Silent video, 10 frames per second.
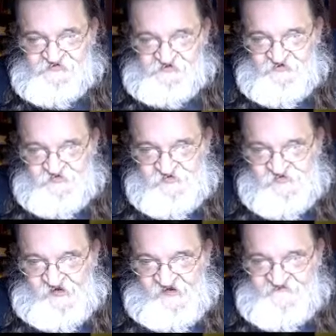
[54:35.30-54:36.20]

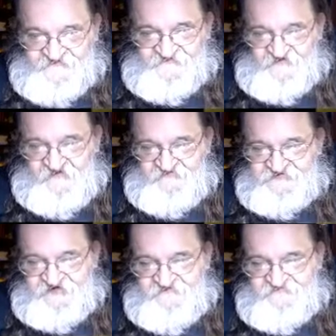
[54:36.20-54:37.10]
2/8 of a
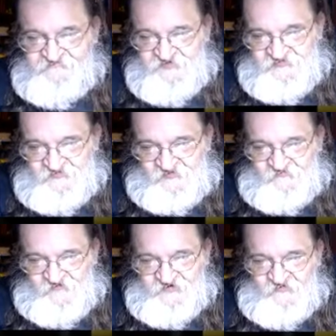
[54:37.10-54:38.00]
teaspoon, or
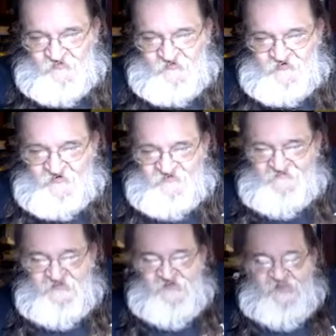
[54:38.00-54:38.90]
1/4.
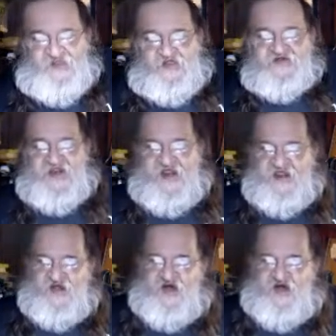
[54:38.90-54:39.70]
Dank,